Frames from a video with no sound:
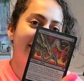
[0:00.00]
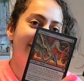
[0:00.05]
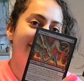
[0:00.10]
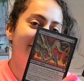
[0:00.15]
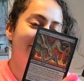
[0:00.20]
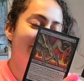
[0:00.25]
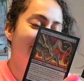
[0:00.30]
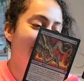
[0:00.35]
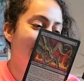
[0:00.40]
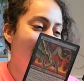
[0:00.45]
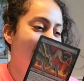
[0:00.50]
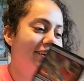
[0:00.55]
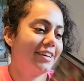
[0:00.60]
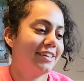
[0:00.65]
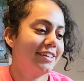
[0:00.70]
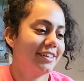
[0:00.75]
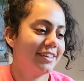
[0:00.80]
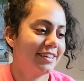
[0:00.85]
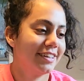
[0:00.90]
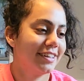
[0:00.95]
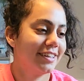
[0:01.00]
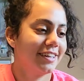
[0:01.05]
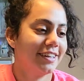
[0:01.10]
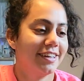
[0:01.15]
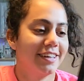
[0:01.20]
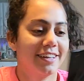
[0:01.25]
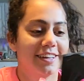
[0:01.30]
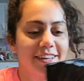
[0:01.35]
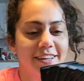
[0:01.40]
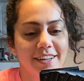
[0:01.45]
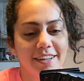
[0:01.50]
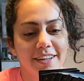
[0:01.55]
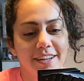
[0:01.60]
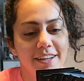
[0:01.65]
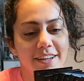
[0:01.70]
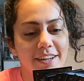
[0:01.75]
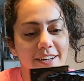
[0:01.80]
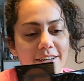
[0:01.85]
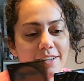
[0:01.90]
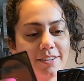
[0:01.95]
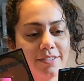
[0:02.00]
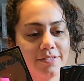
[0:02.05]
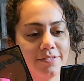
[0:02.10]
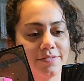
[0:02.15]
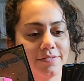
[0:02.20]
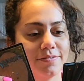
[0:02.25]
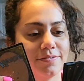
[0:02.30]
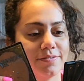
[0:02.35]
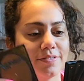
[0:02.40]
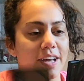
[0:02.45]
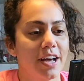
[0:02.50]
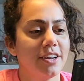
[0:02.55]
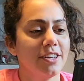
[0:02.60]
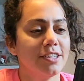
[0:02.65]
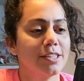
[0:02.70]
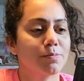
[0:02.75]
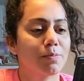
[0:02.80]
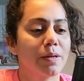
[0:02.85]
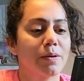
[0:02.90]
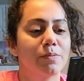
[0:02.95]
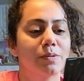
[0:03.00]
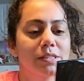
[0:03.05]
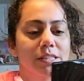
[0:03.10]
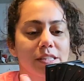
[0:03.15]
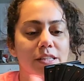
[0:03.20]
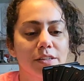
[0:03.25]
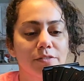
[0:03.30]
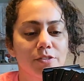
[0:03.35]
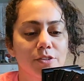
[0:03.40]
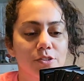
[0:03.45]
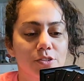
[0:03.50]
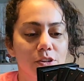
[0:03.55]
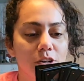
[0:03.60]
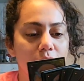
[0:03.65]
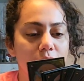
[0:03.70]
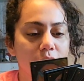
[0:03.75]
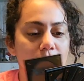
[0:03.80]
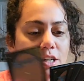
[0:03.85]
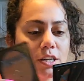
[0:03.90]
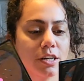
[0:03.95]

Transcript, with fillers: this one a lot. Yeah. Um, how do you explain what slivers are?